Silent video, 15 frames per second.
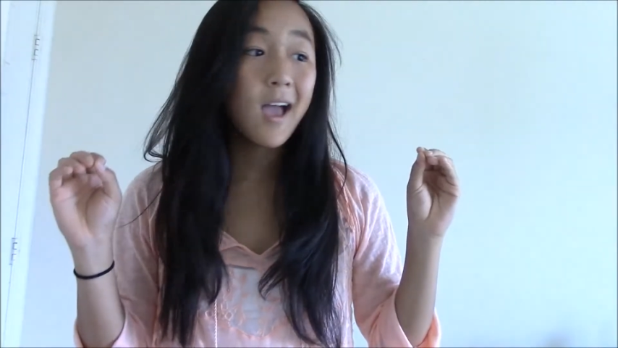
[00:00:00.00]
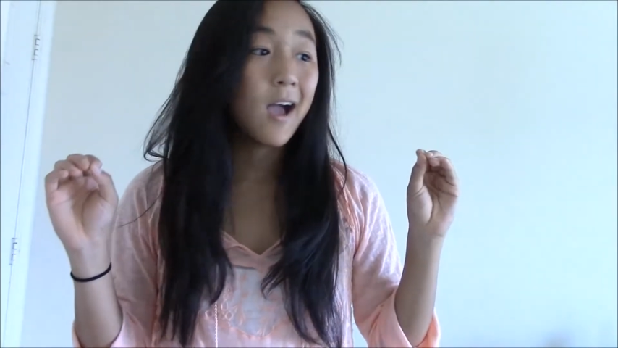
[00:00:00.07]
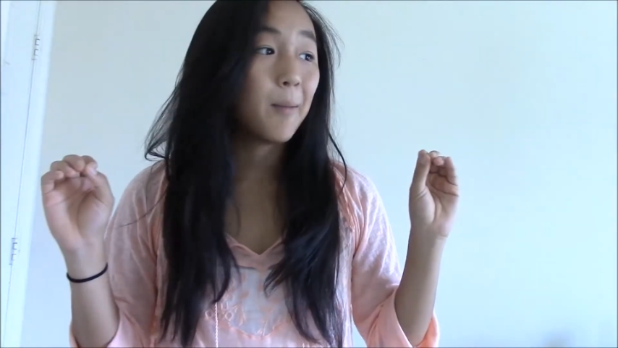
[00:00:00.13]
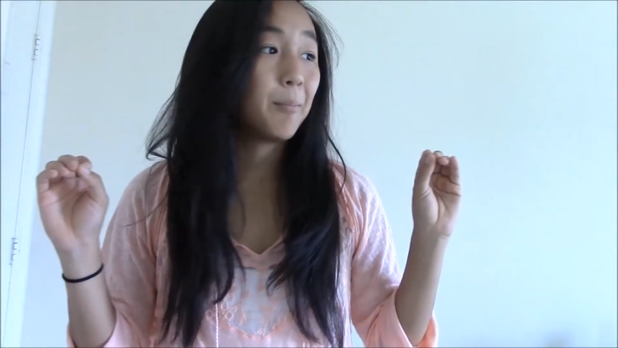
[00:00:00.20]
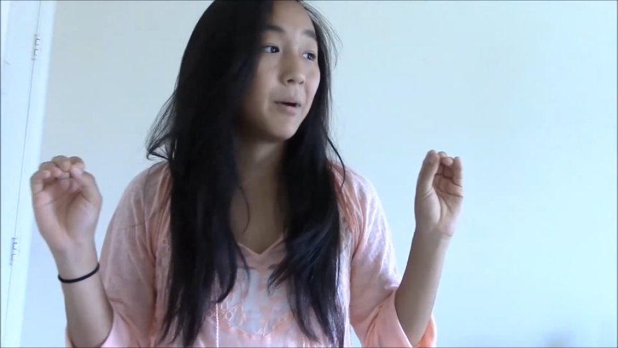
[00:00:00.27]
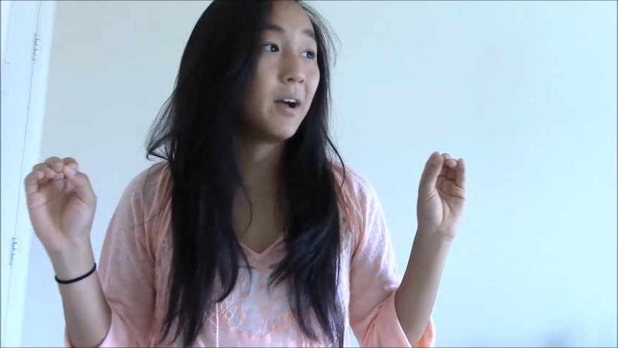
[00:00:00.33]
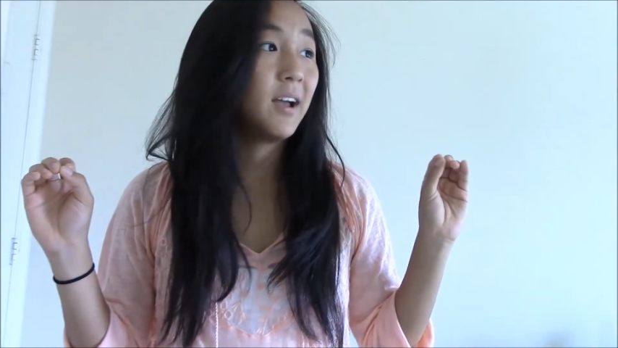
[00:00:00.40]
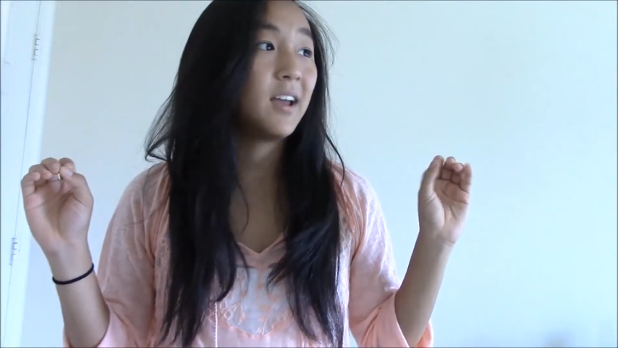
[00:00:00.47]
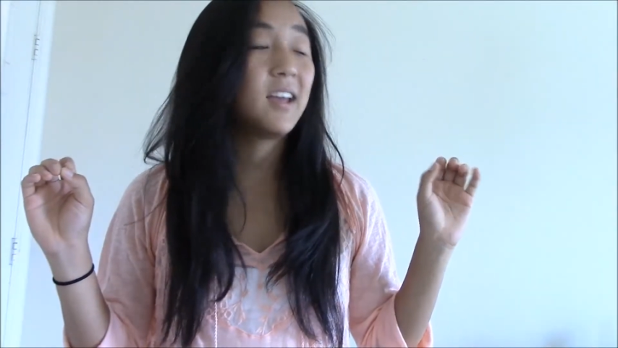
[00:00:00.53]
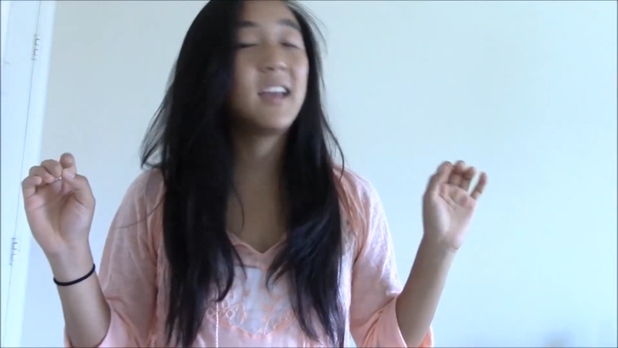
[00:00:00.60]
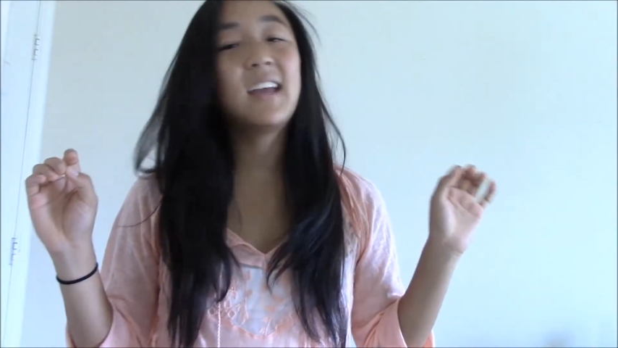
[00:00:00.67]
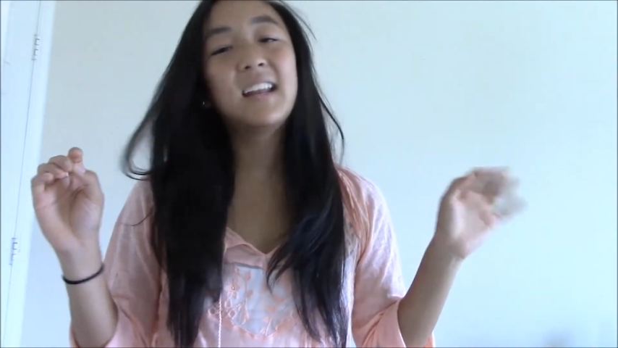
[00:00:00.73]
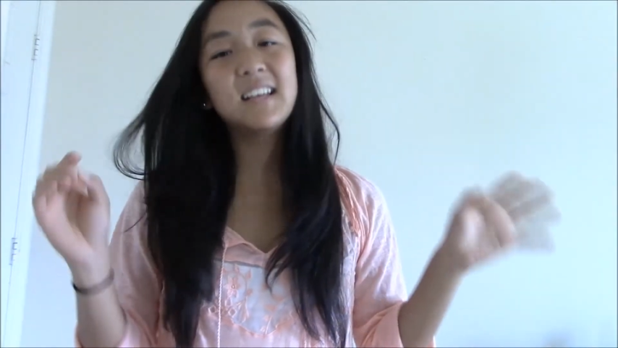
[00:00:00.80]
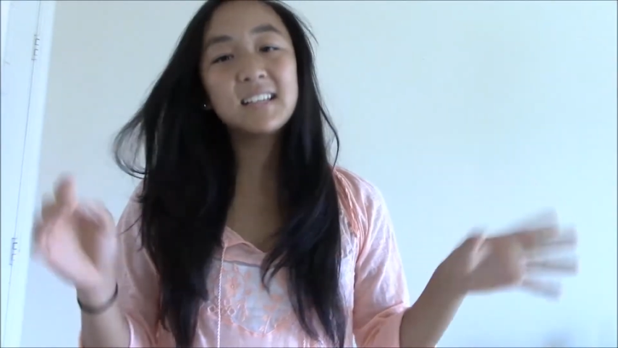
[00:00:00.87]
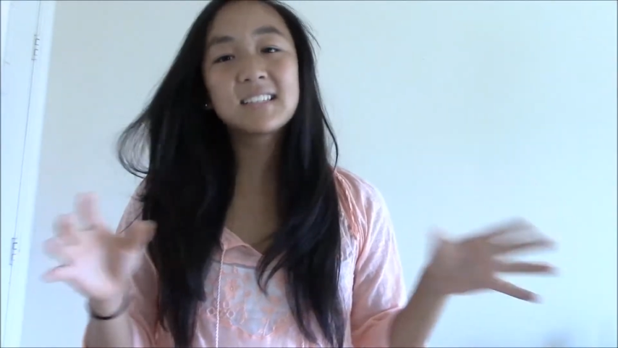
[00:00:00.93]
But
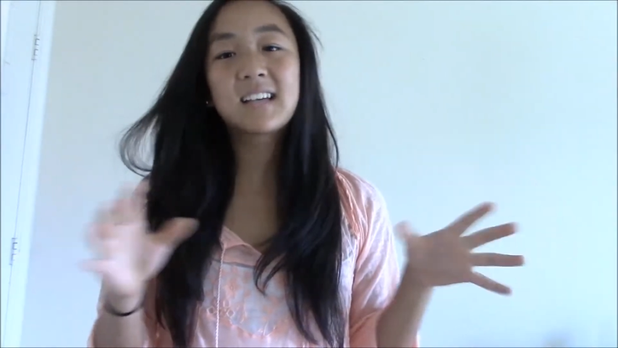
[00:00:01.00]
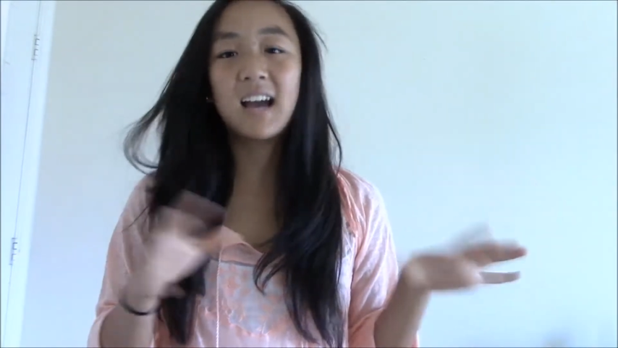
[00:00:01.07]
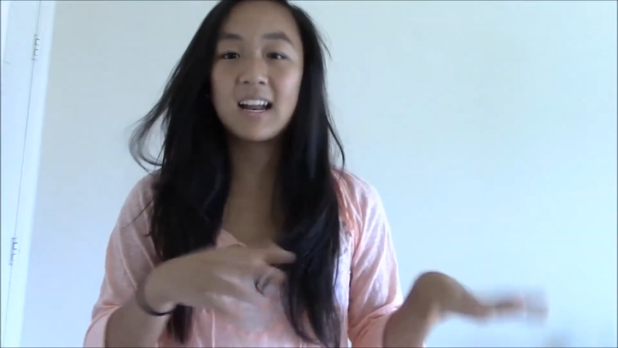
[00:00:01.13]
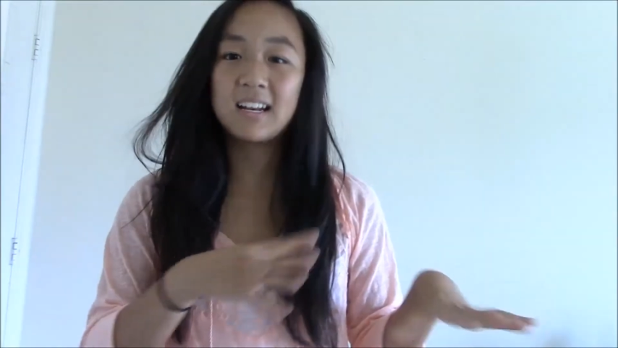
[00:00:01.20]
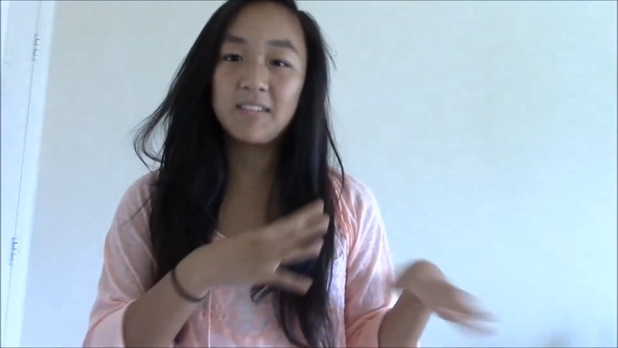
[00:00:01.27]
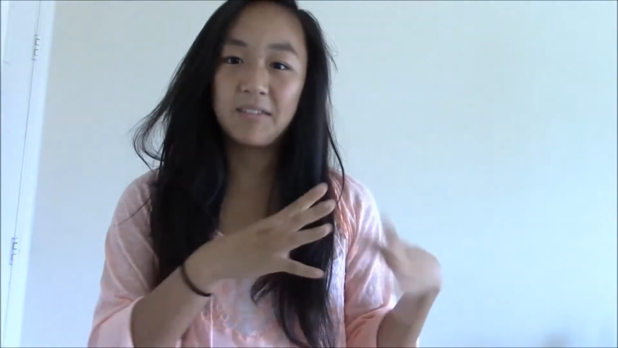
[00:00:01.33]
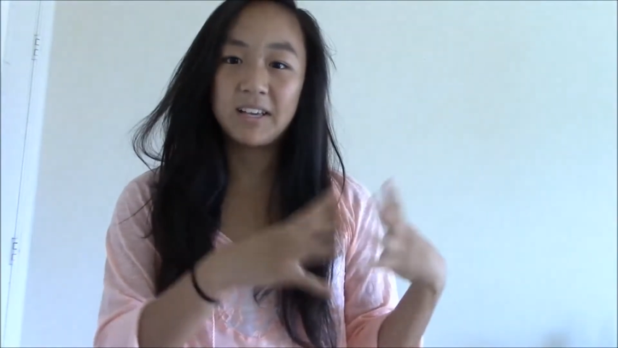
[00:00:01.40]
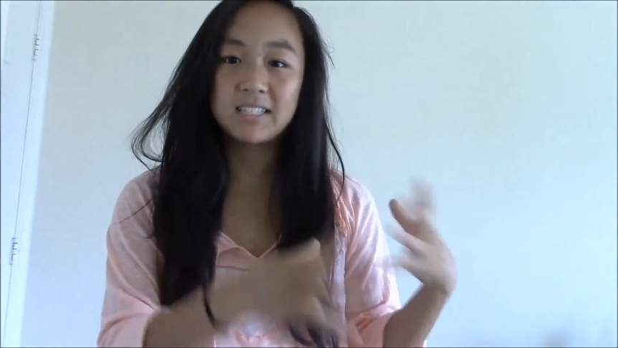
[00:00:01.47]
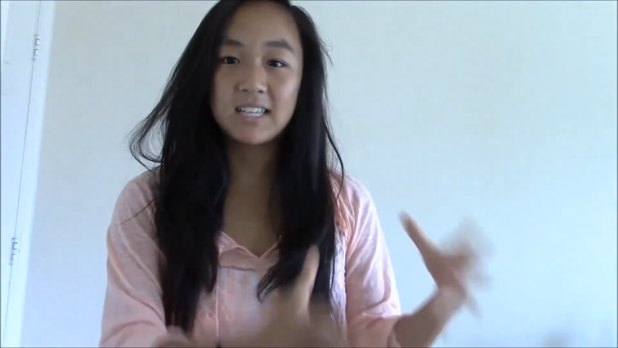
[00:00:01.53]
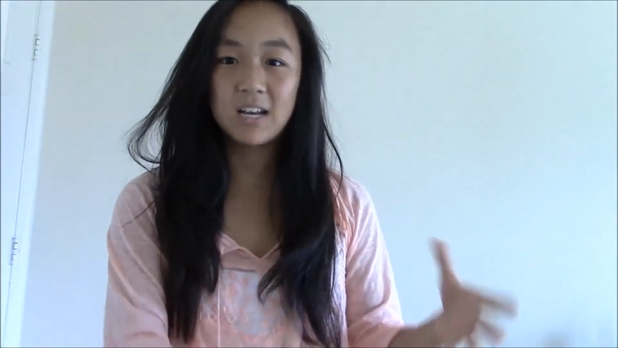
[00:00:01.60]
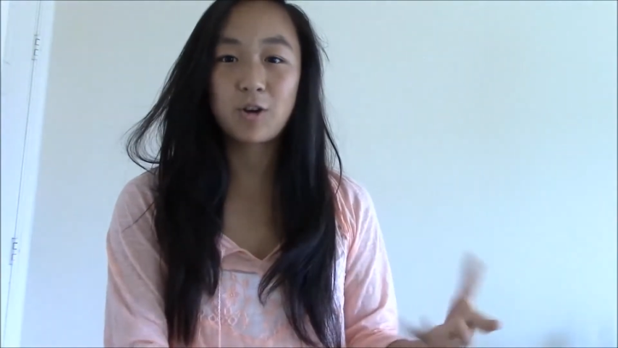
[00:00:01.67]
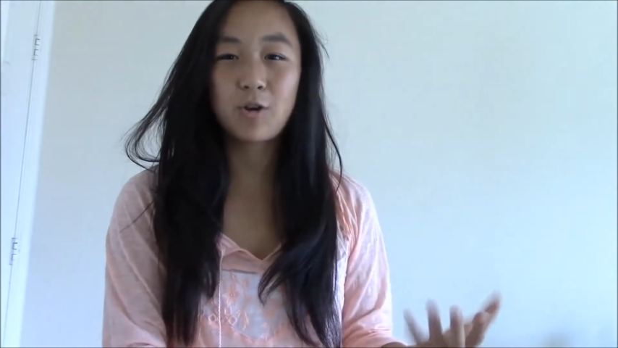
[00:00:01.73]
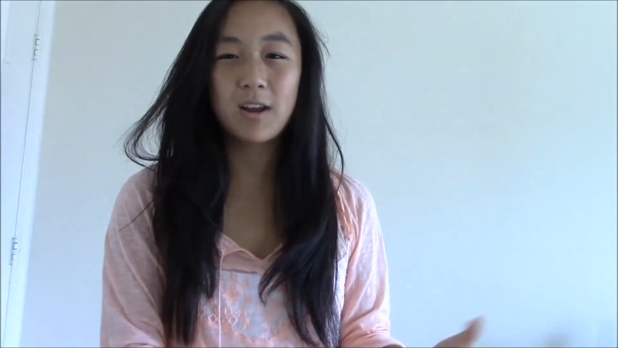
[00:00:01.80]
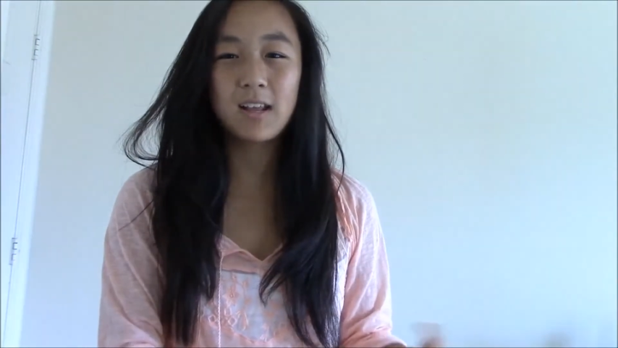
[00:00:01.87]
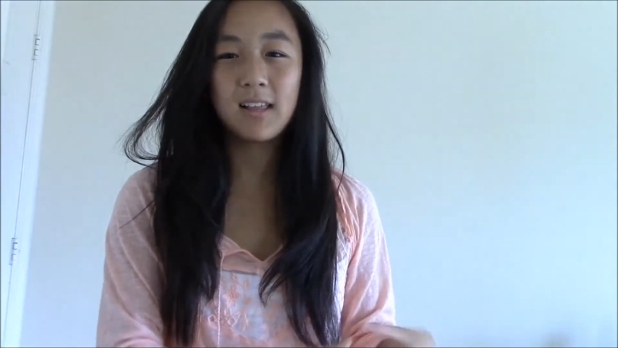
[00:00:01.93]
it is kind of like segregated.